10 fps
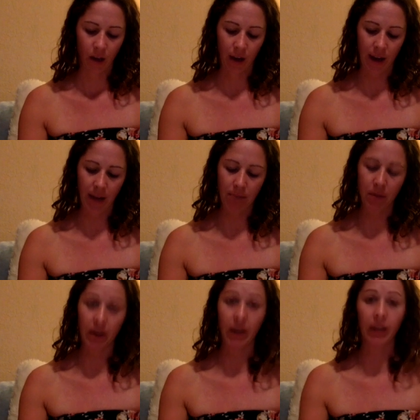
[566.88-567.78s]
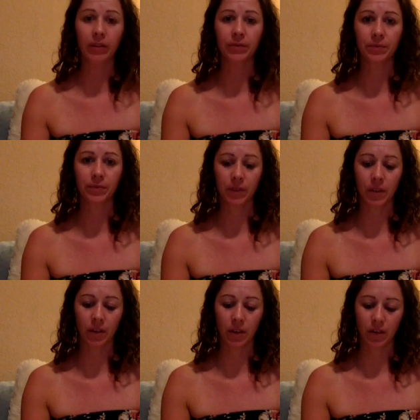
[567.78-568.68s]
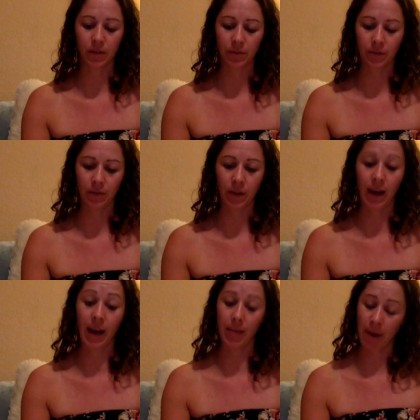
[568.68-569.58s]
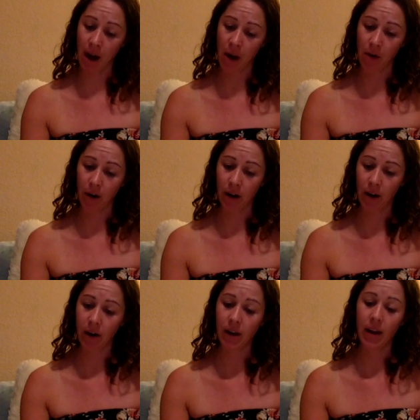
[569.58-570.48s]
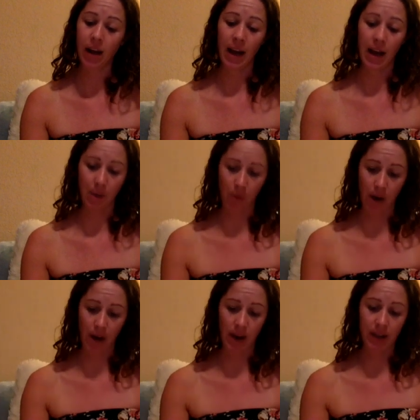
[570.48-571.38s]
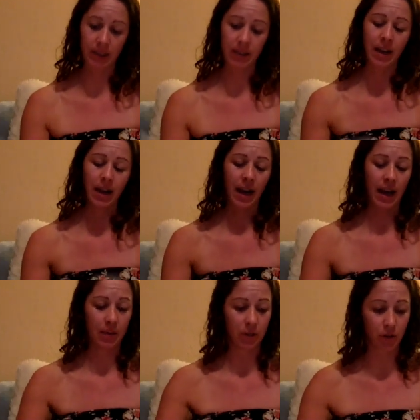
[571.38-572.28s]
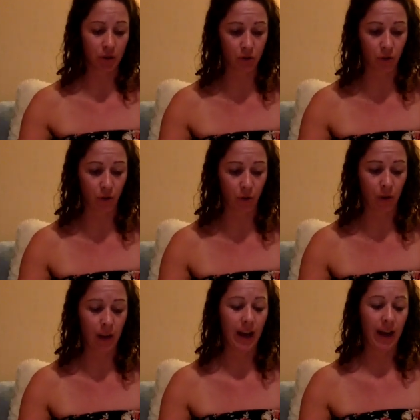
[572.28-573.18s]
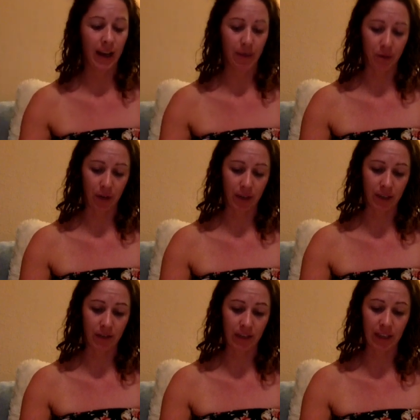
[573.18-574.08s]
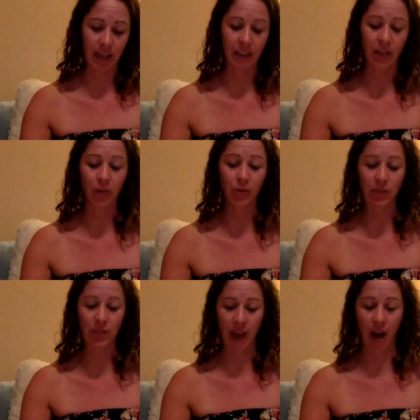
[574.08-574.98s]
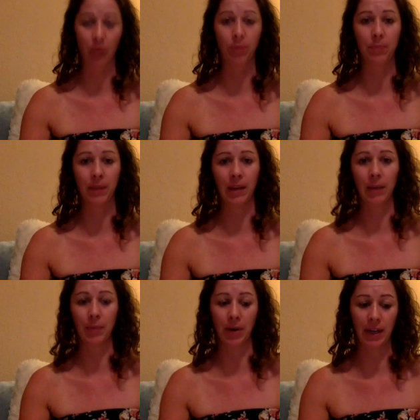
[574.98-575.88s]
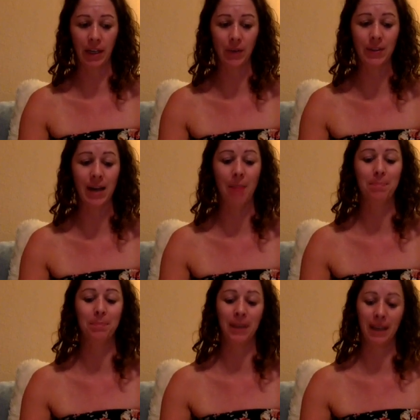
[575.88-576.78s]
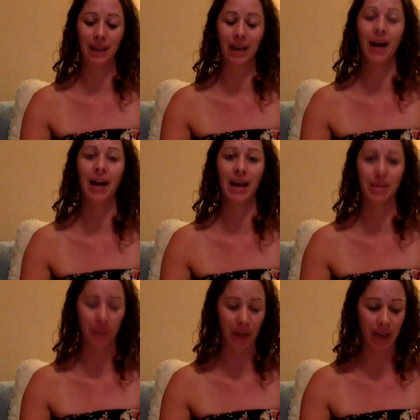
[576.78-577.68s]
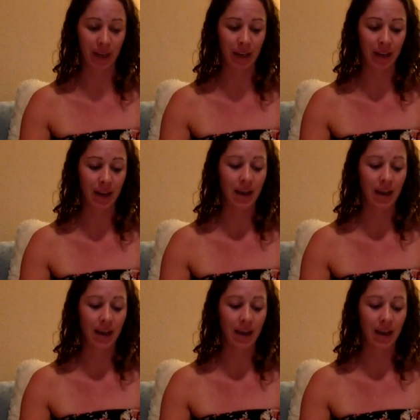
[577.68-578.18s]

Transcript: I am money. I am power. I am awareness, I am control, I am creativity. That's how you start with being money. You start being, I am money,